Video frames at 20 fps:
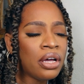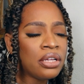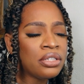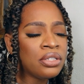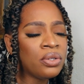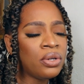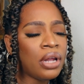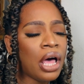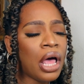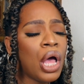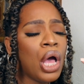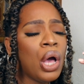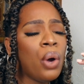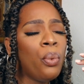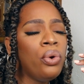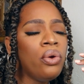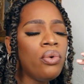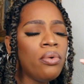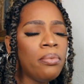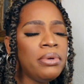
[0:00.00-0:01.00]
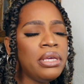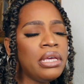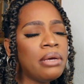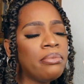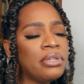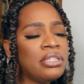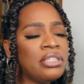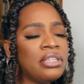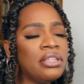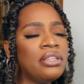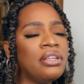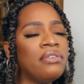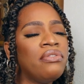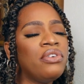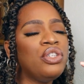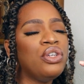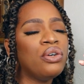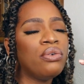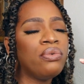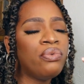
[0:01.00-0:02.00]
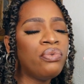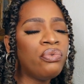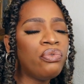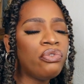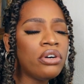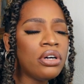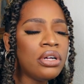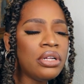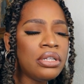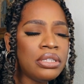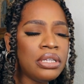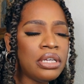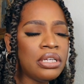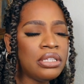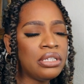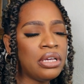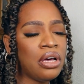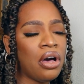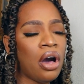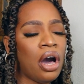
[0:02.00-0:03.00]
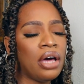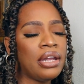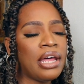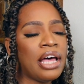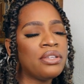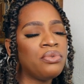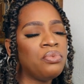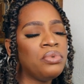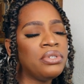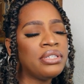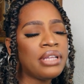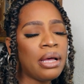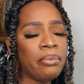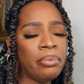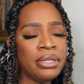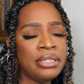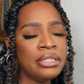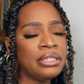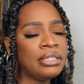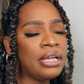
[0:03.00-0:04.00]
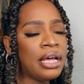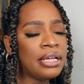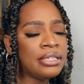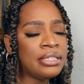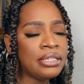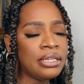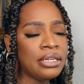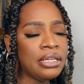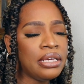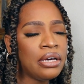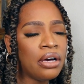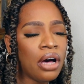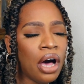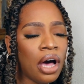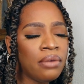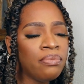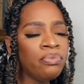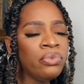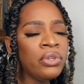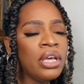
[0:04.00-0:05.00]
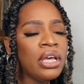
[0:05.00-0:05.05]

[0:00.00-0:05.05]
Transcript: us so that we will be able to live in your fullness, God, as we step into destiny, God.